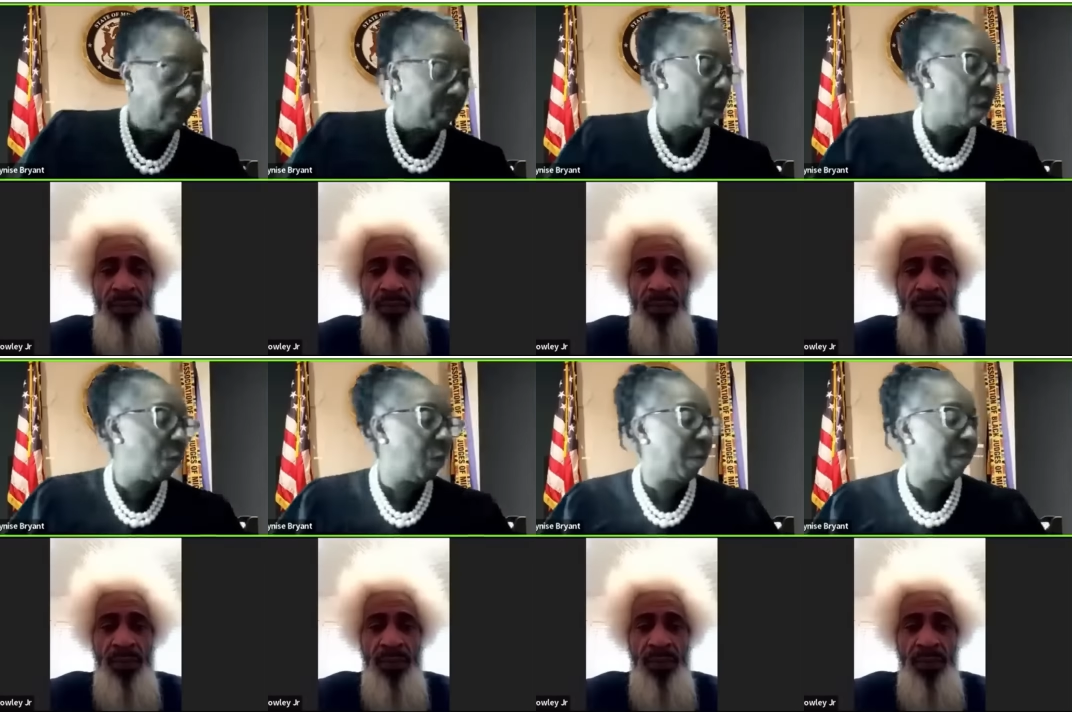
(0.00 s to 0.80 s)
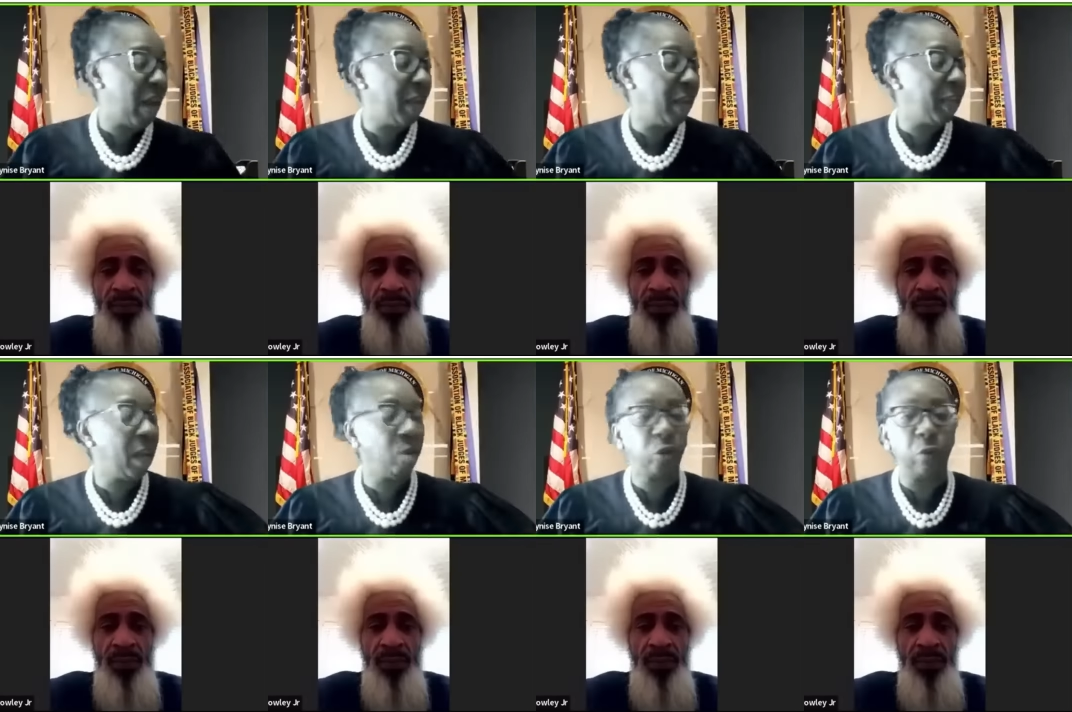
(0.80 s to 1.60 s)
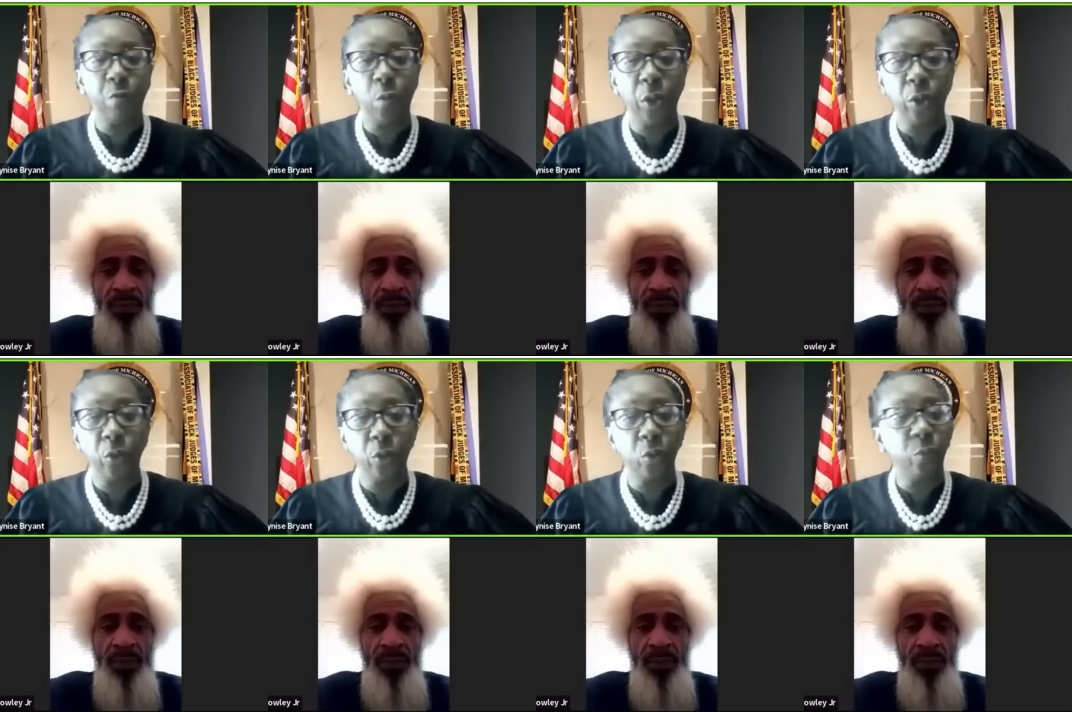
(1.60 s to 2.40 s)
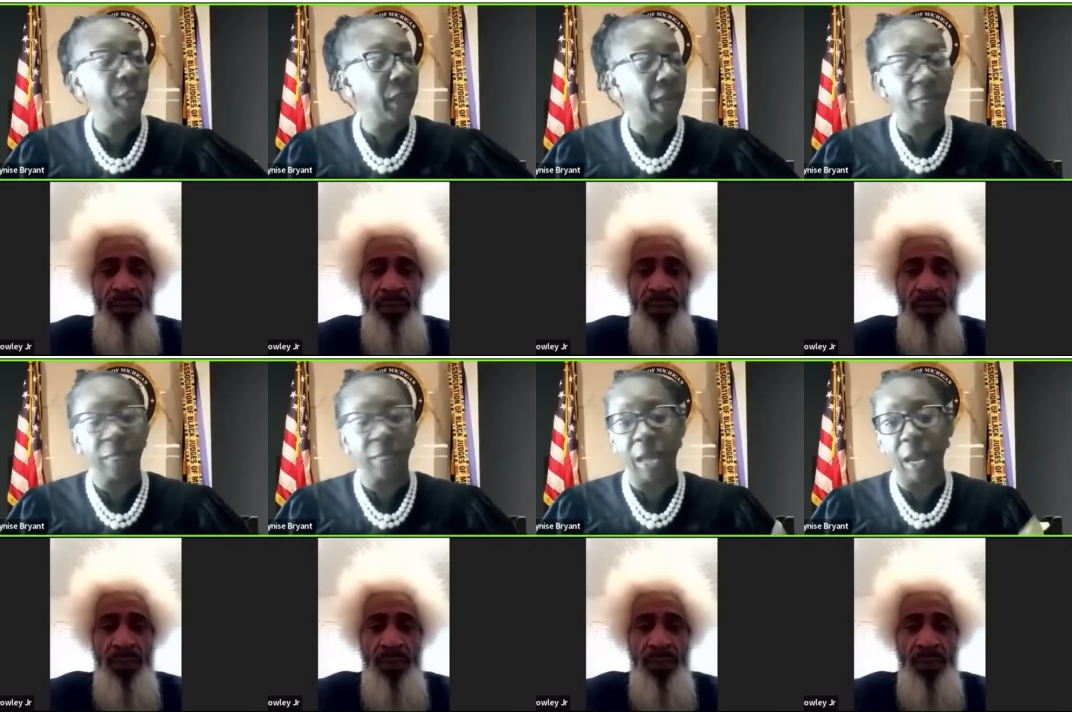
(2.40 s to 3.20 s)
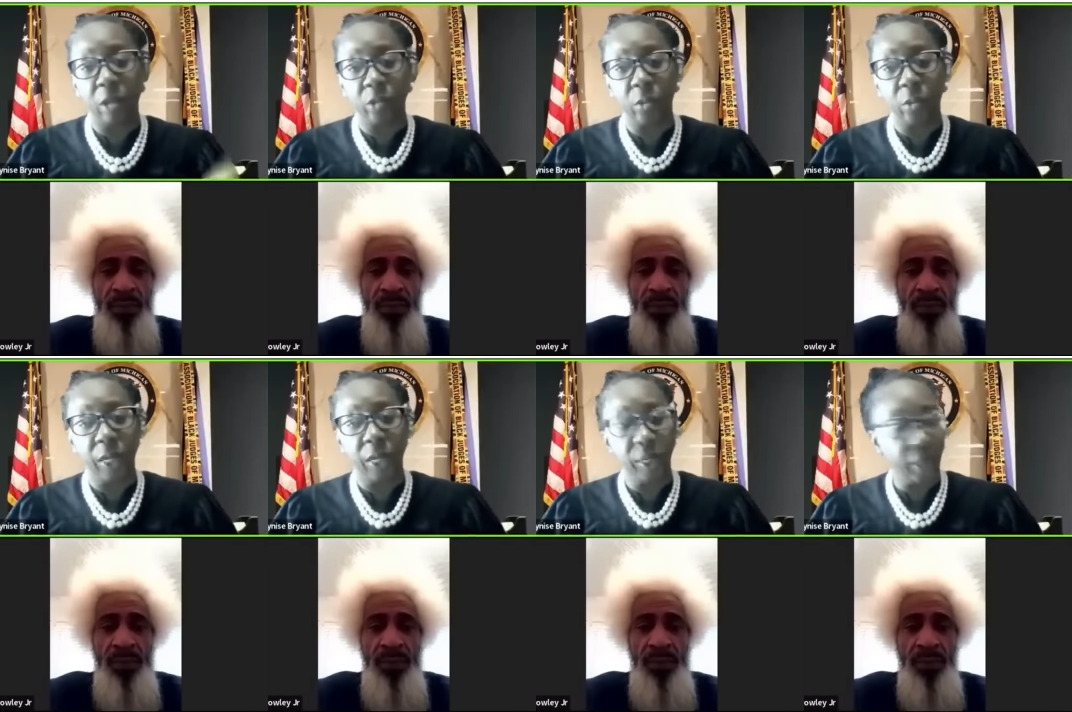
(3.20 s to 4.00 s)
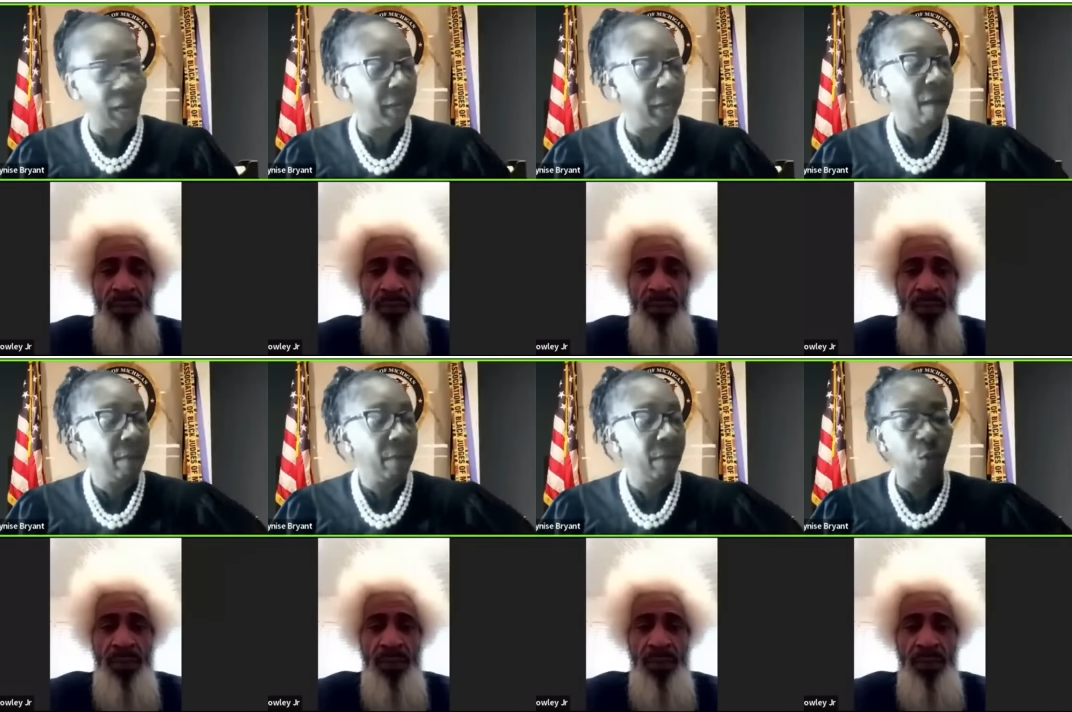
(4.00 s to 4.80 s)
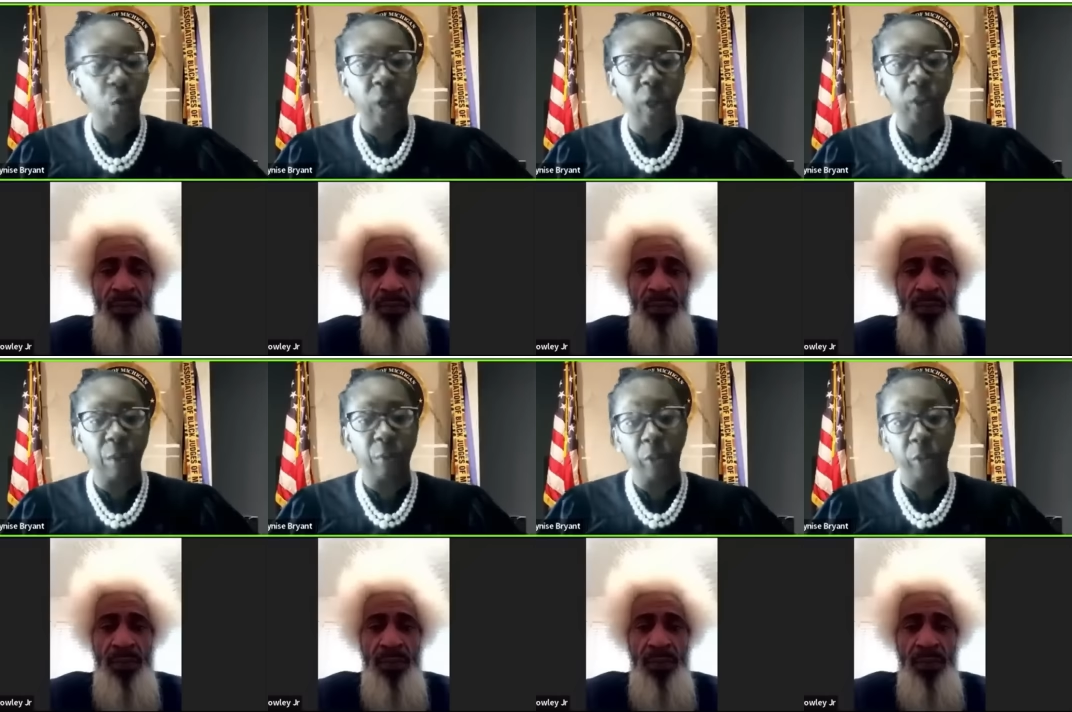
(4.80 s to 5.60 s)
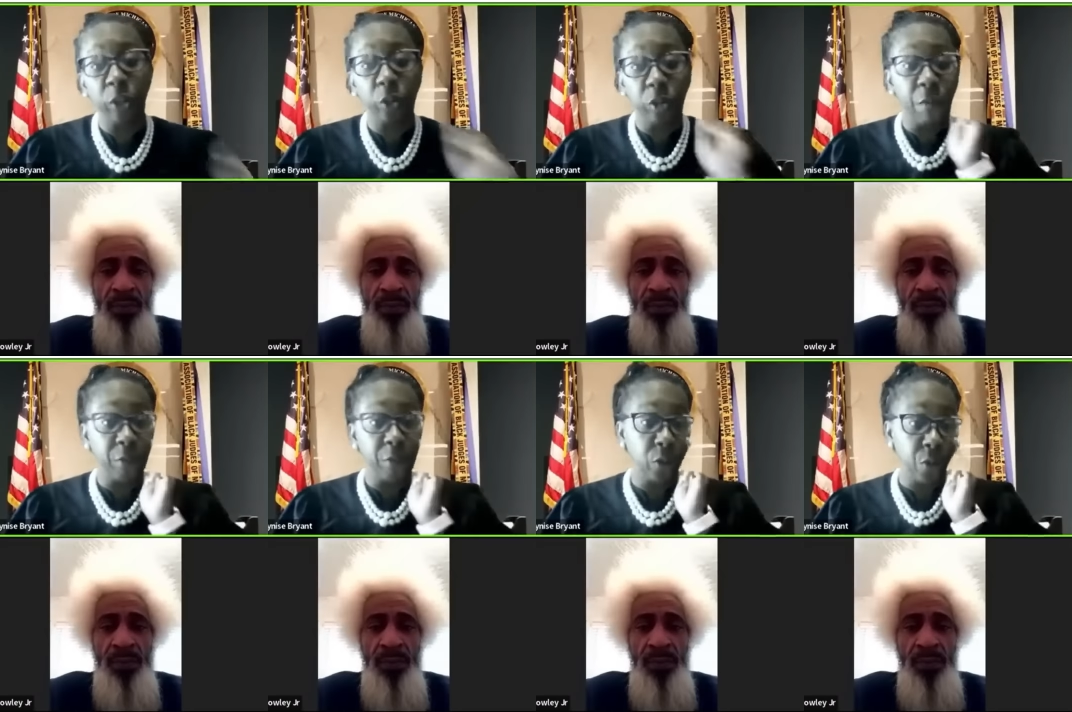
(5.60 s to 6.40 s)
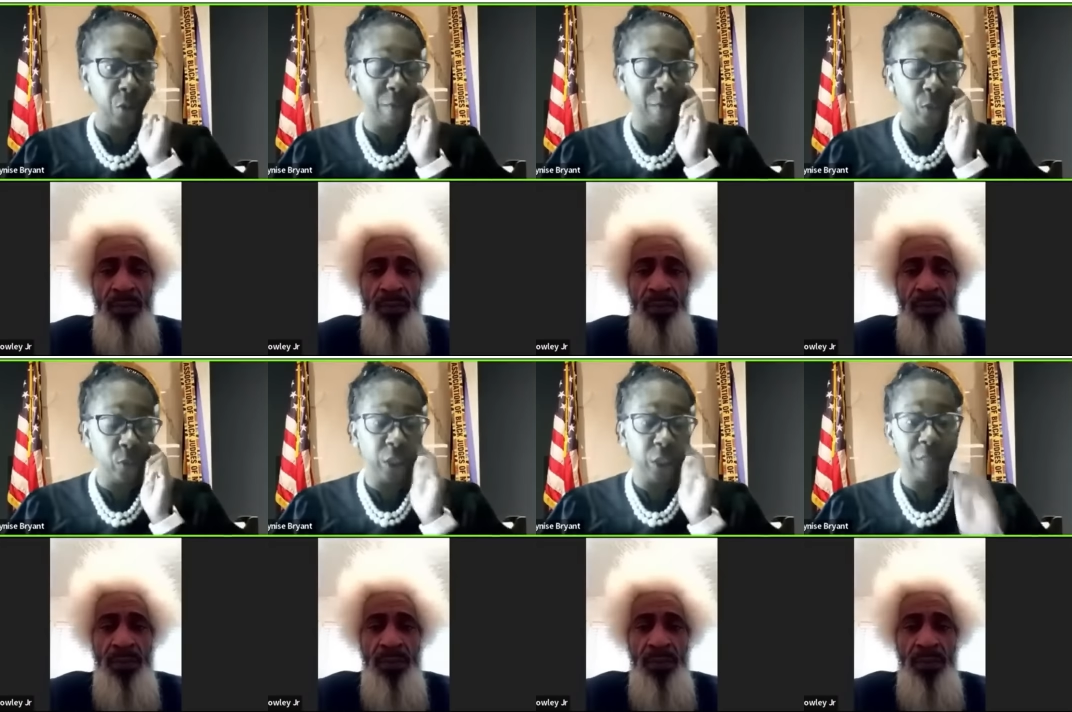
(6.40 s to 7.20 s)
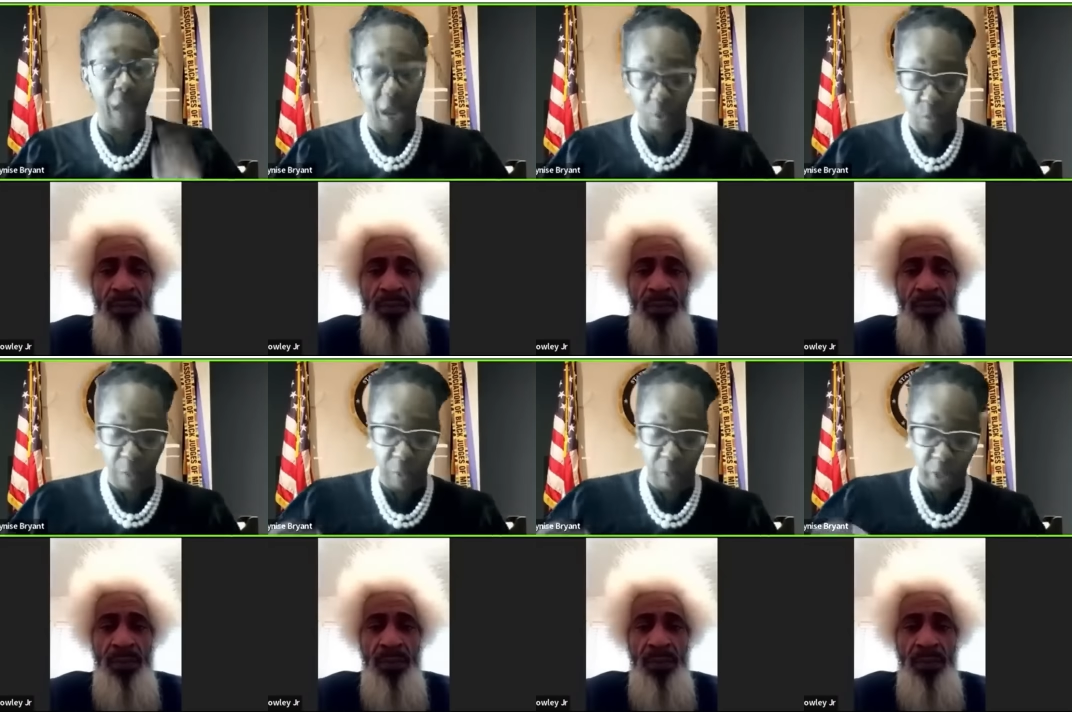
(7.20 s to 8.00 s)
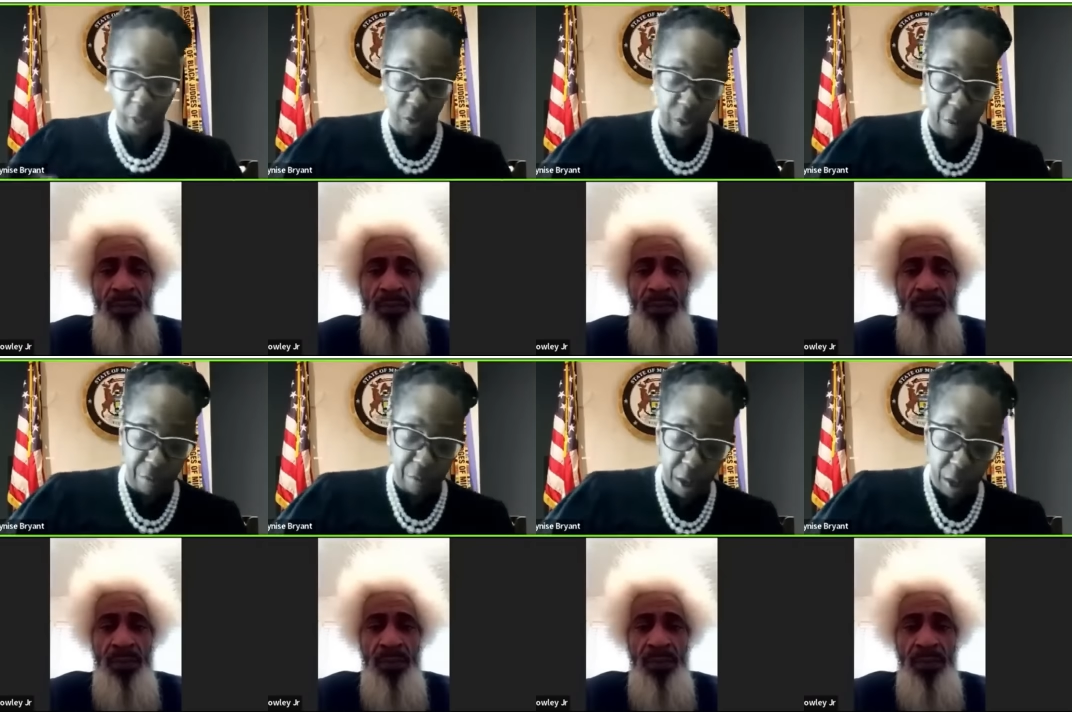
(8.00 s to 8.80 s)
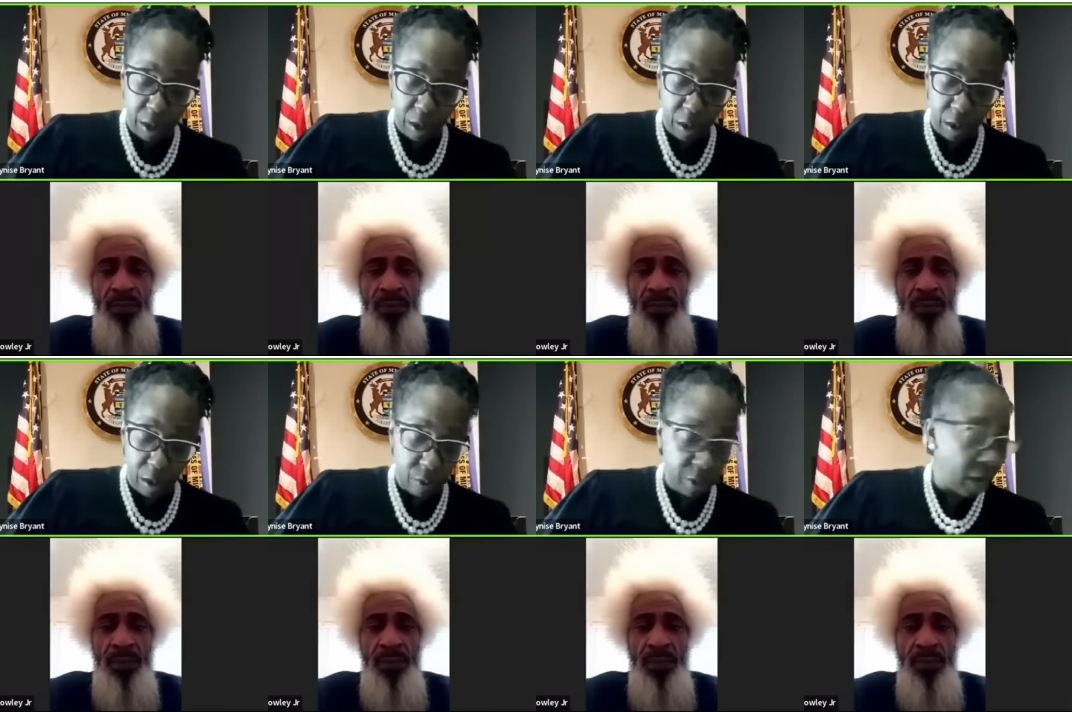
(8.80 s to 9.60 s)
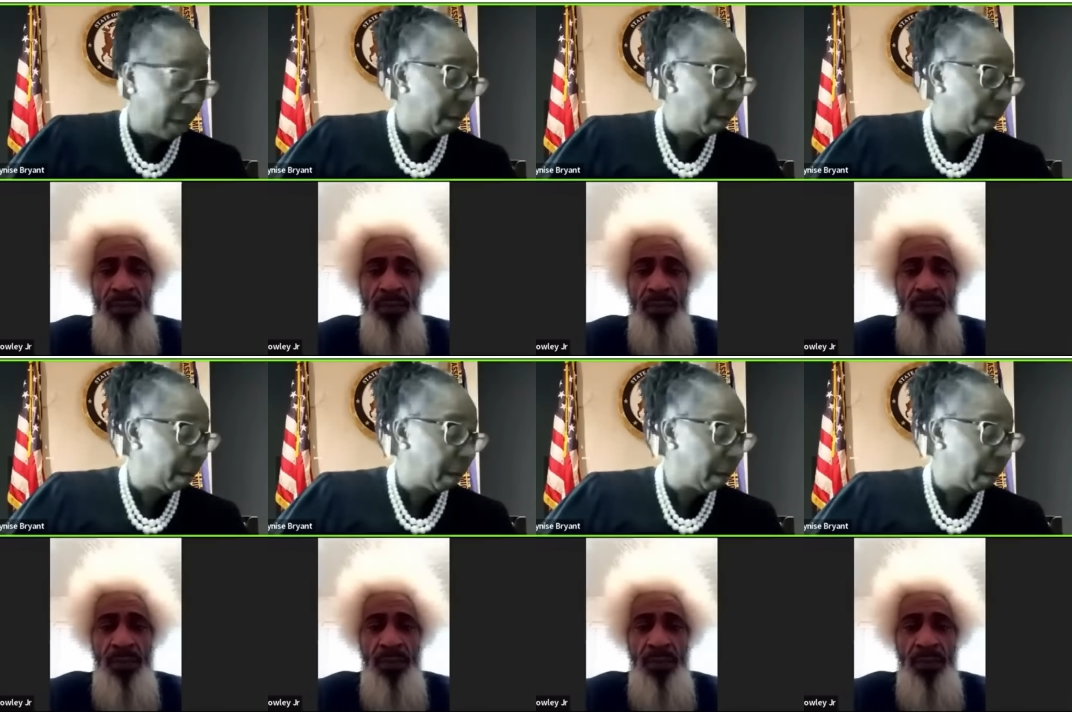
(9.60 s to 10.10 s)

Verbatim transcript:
Speaker 1: for yourself. We provided counsel for you. You rejected that counsel and indicated that you want to represent yourself. And so you have to do just that represent yourself. Okay?